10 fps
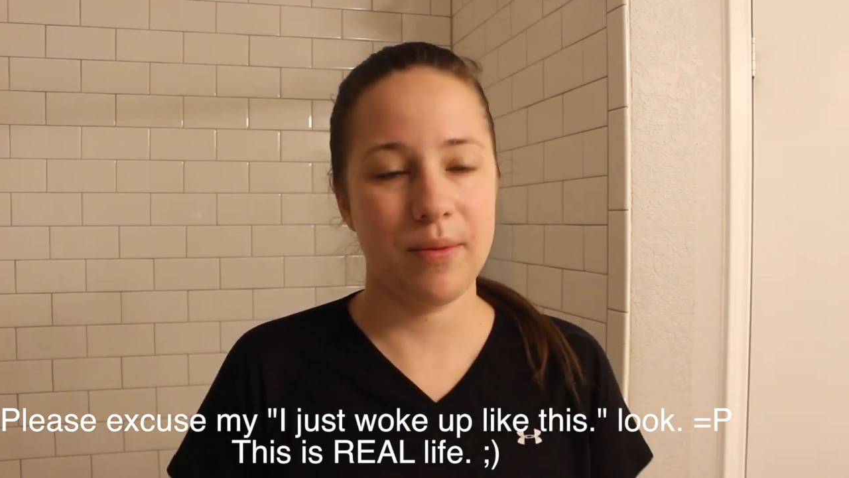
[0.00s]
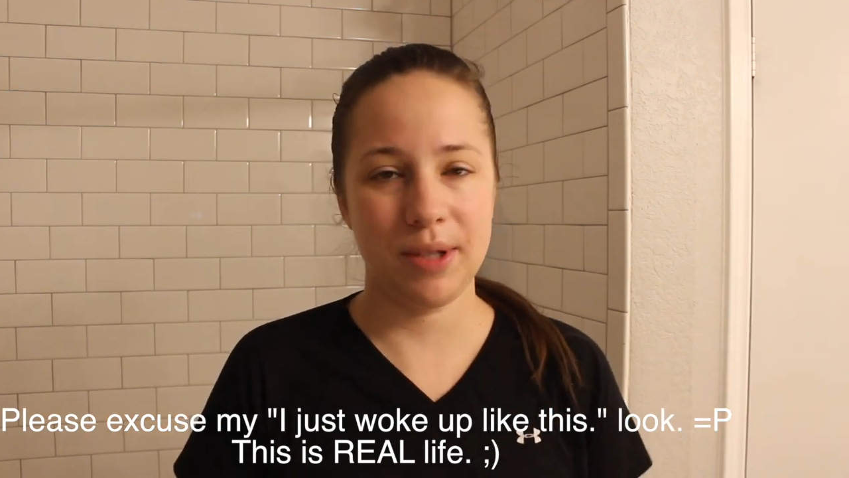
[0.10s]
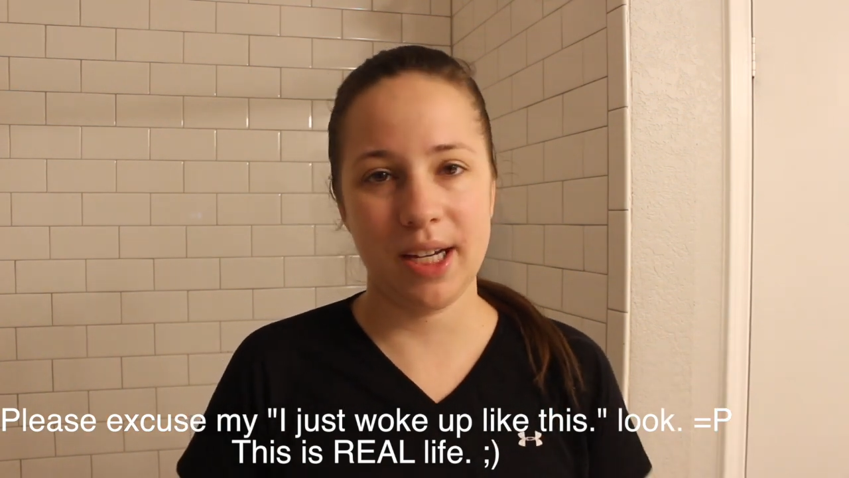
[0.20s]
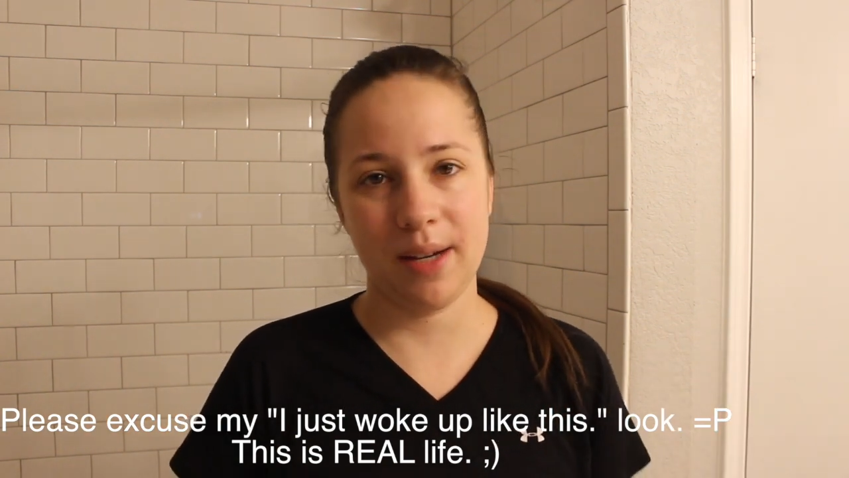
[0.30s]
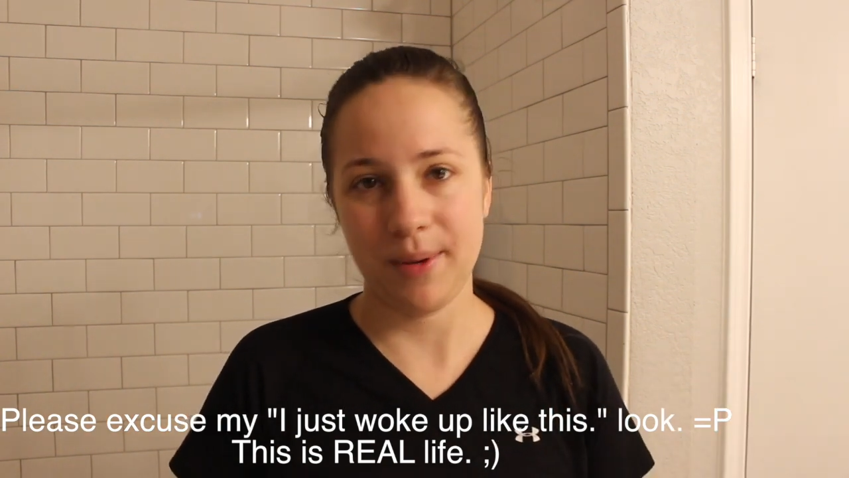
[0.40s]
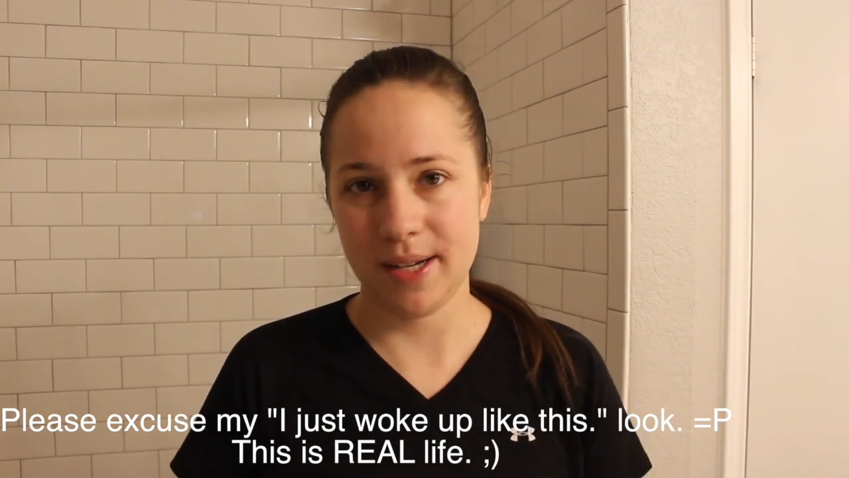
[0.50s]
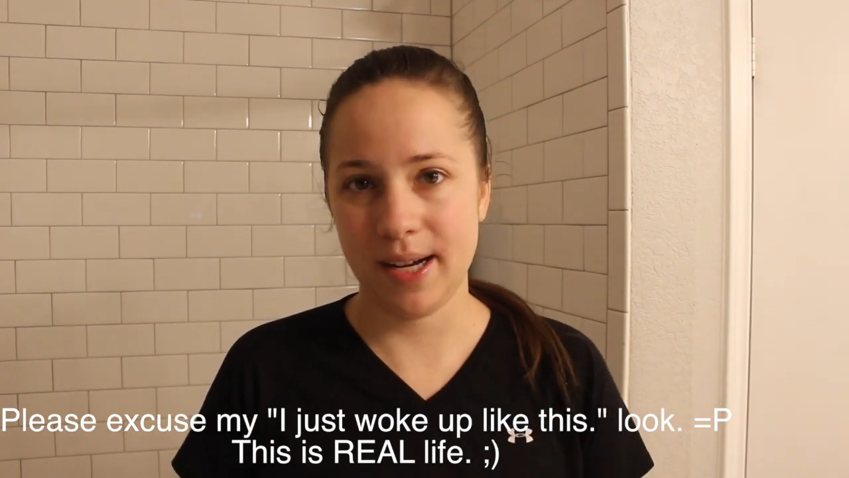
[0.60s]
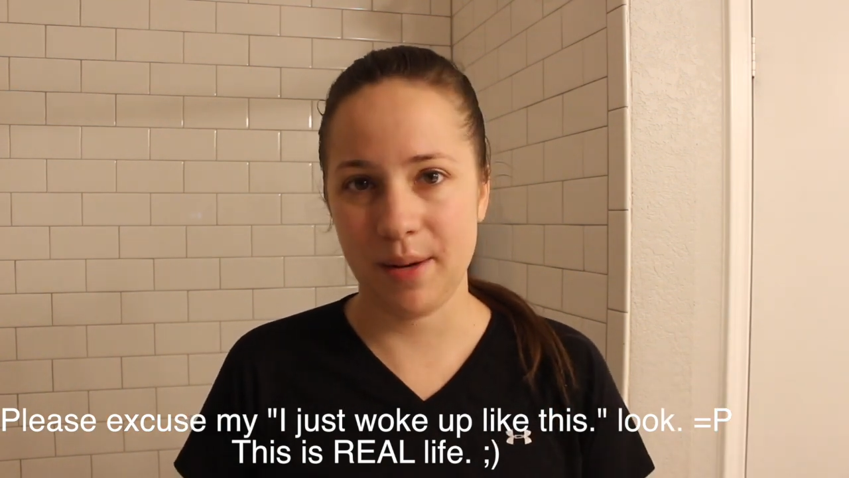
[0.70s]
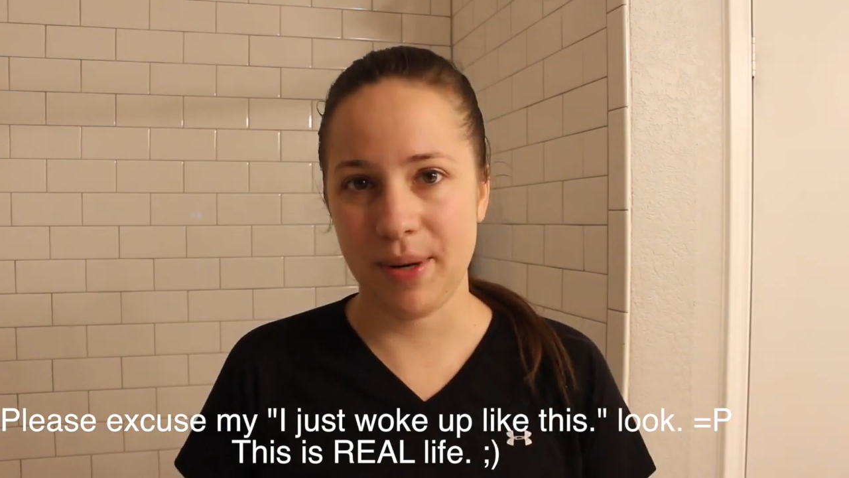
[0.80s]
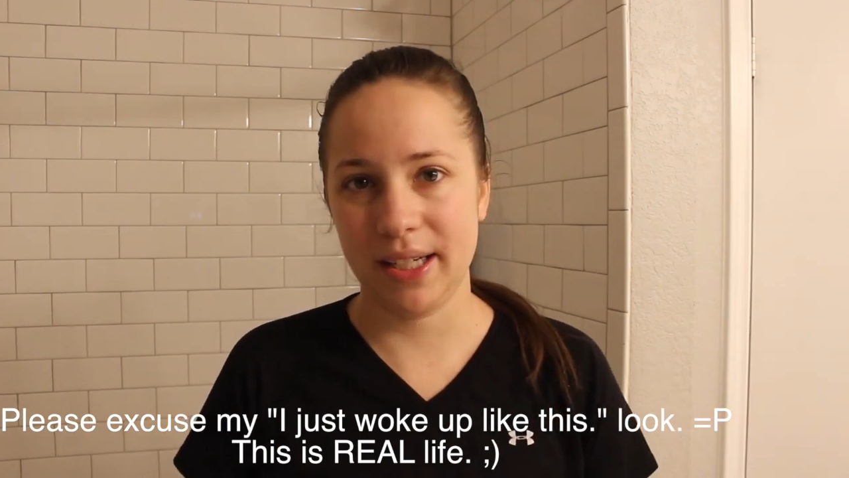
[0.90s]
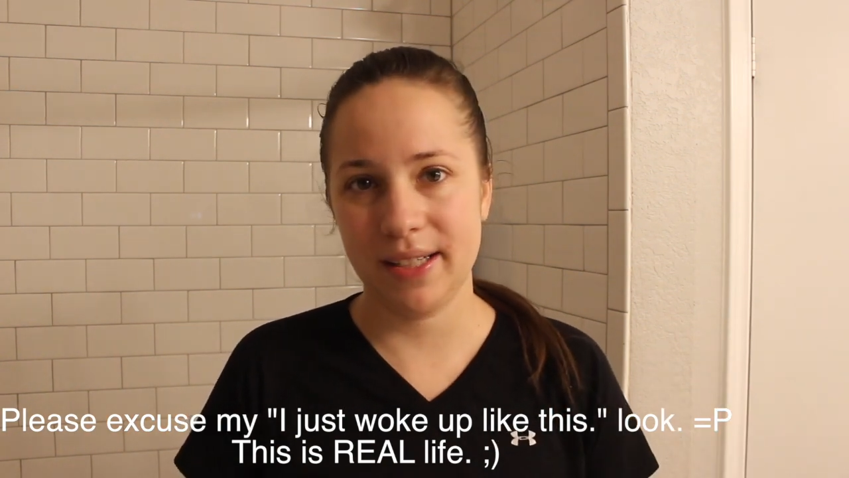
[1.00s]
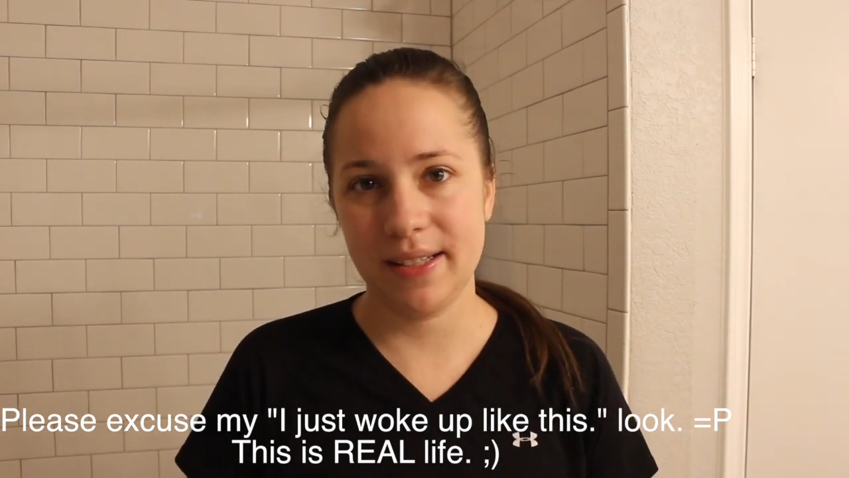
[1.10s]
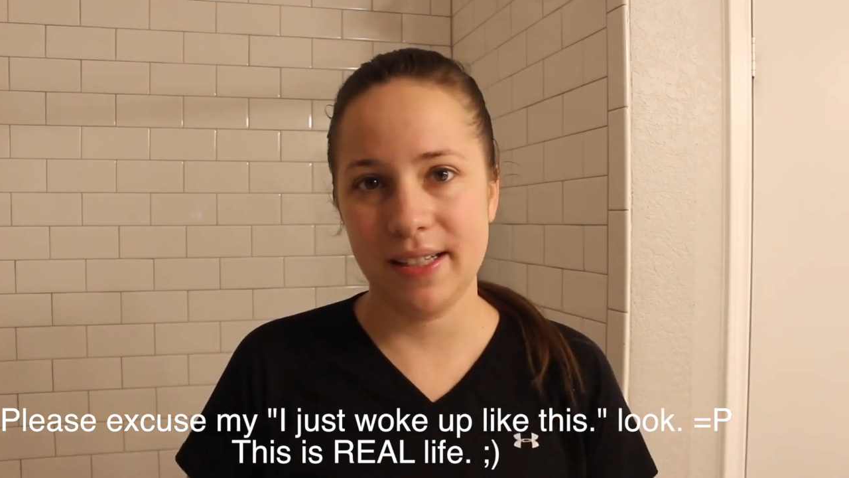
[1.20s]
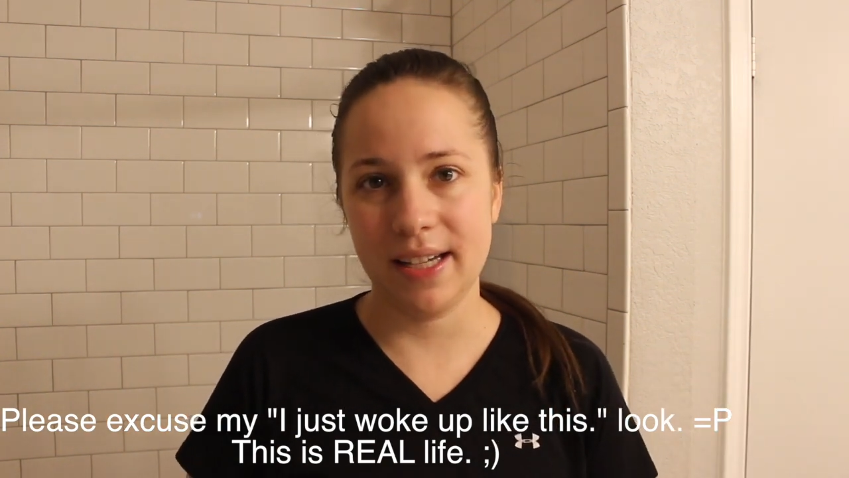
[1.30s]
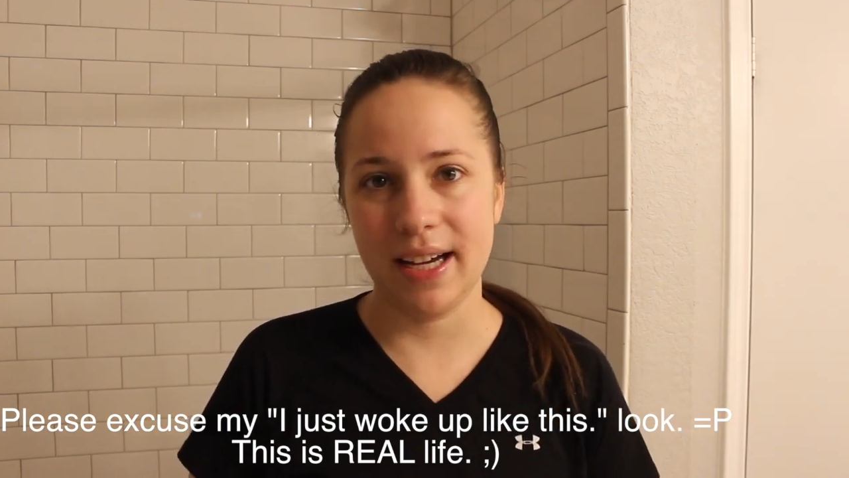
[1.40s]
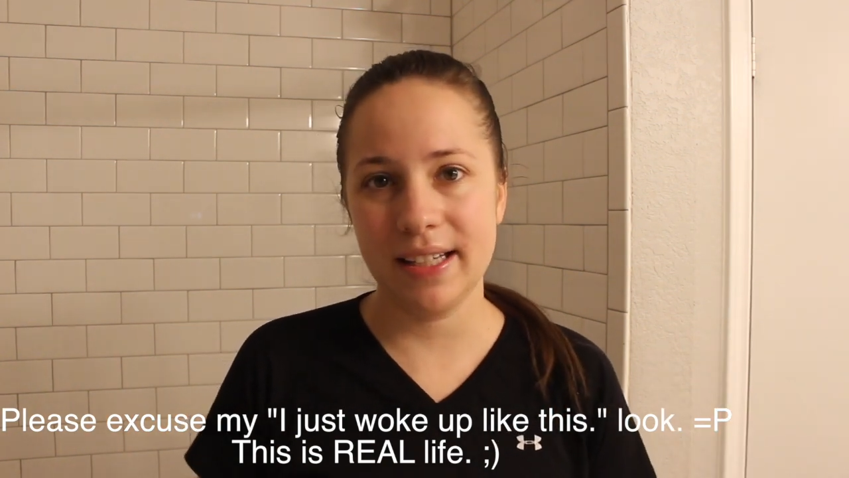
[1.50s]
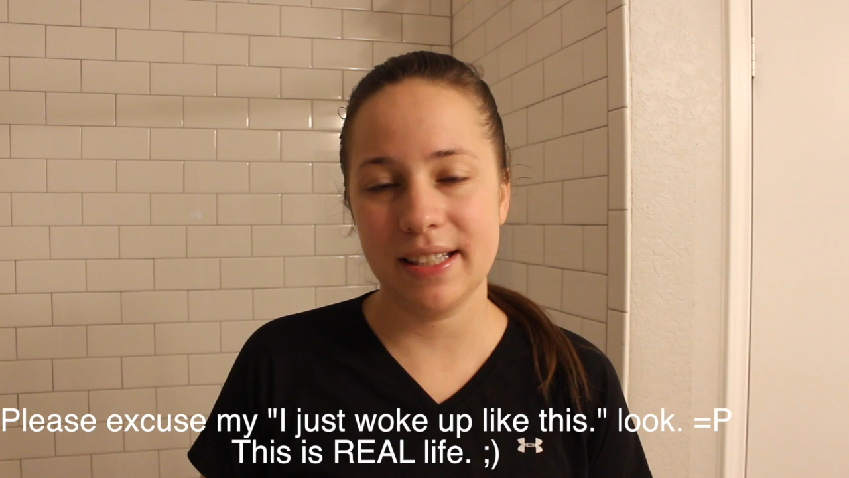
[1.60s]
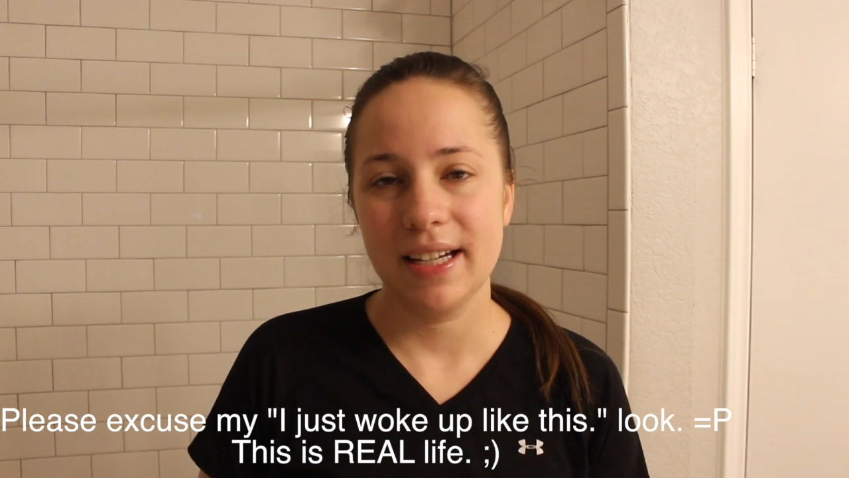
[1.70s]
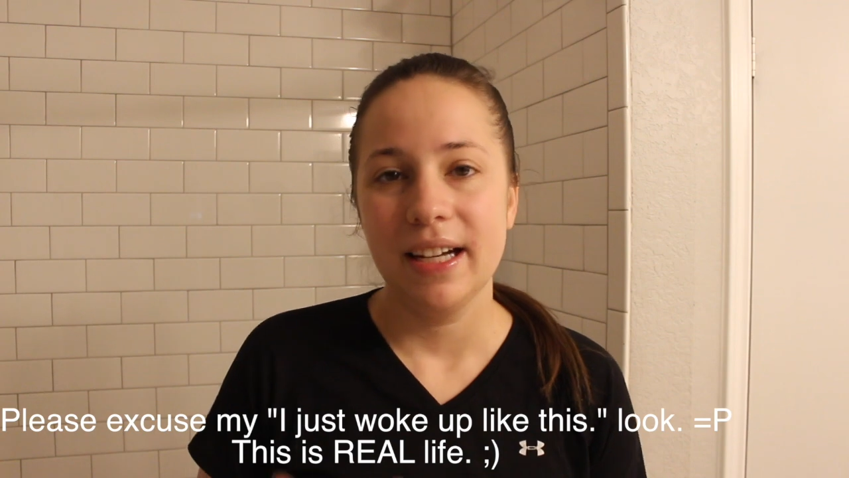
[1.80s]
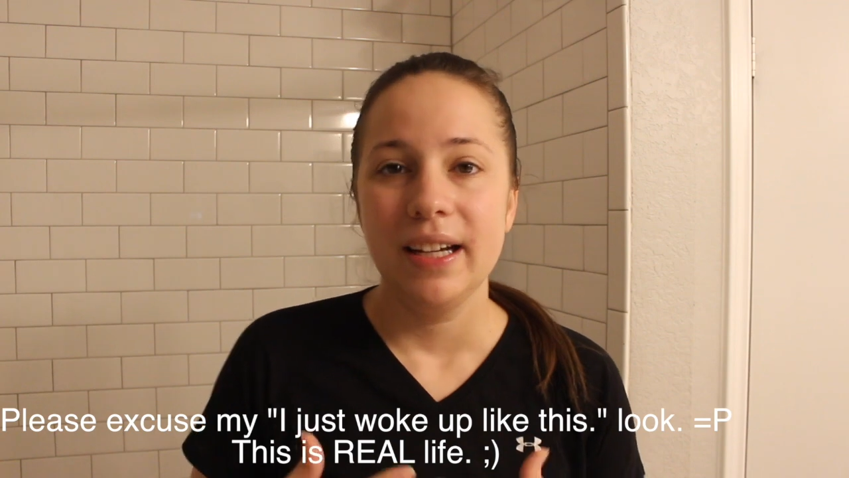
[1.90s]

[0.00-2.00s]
comes time to take a pregnancy test.